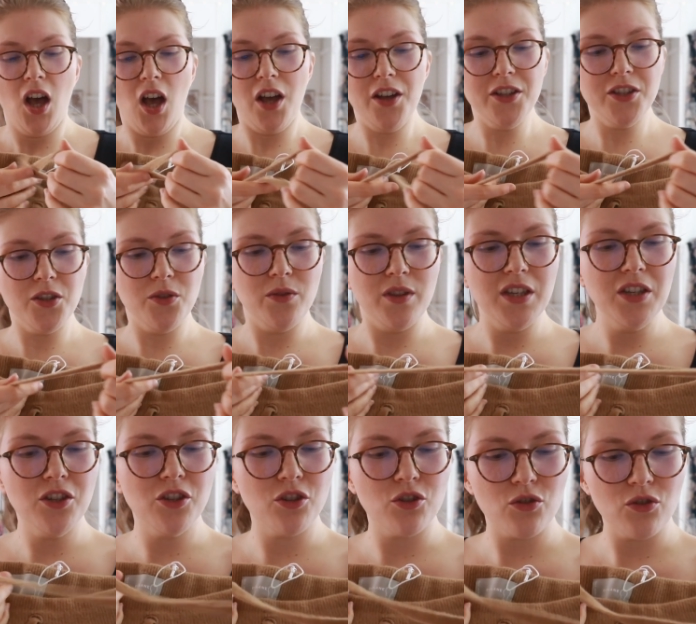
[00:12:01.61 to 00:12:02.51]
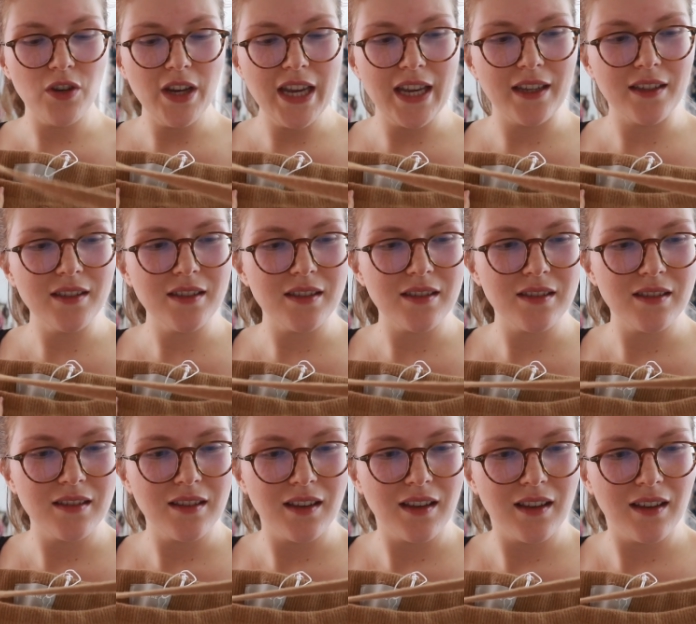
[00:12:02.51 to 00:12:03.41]
Also, these strings
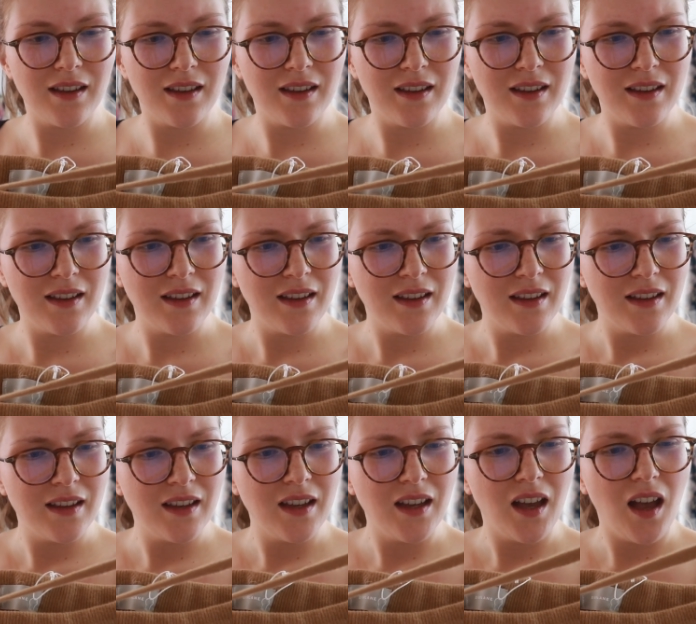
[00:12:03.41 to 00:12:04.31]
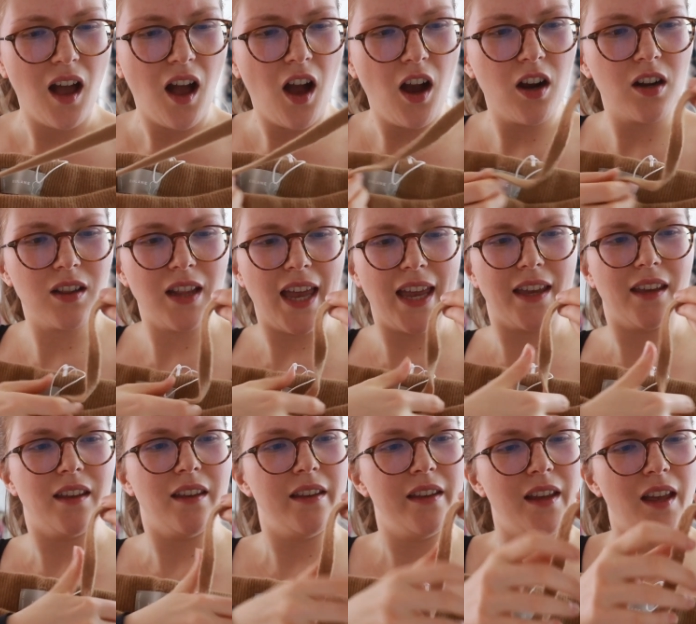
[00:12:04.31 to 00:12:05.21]
are
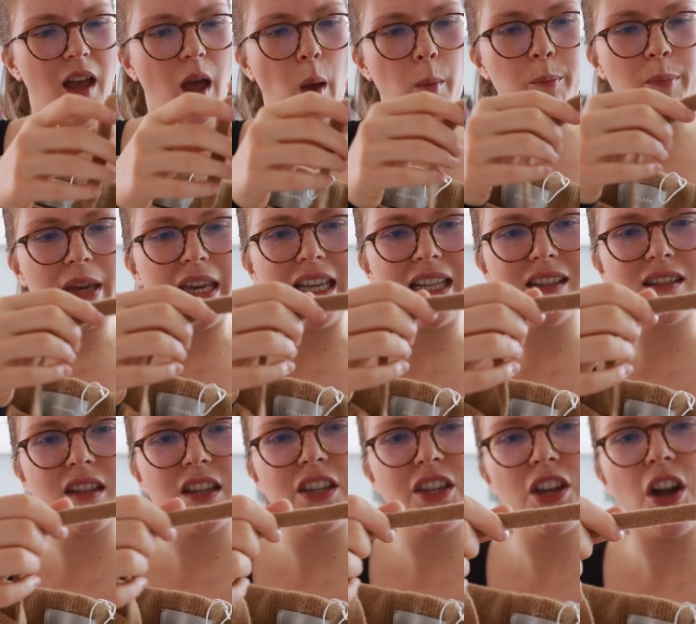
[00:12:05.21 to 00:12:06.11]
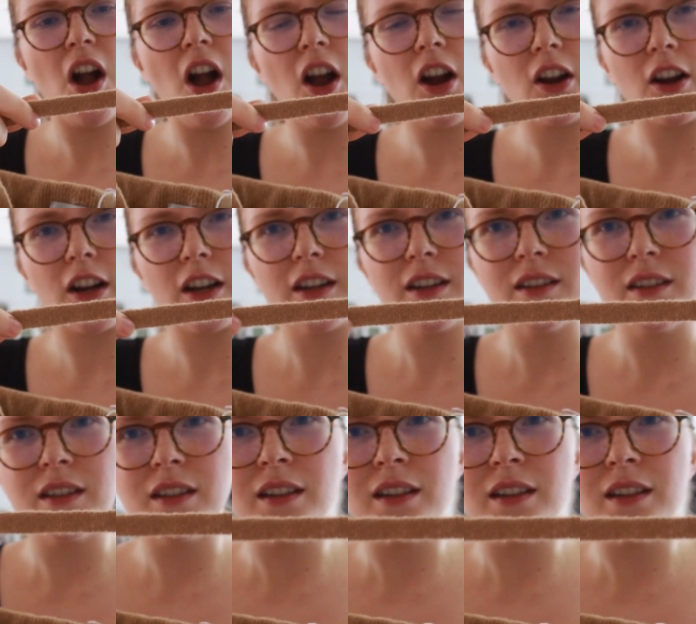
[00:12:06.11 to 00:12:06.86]
like a piece of yarn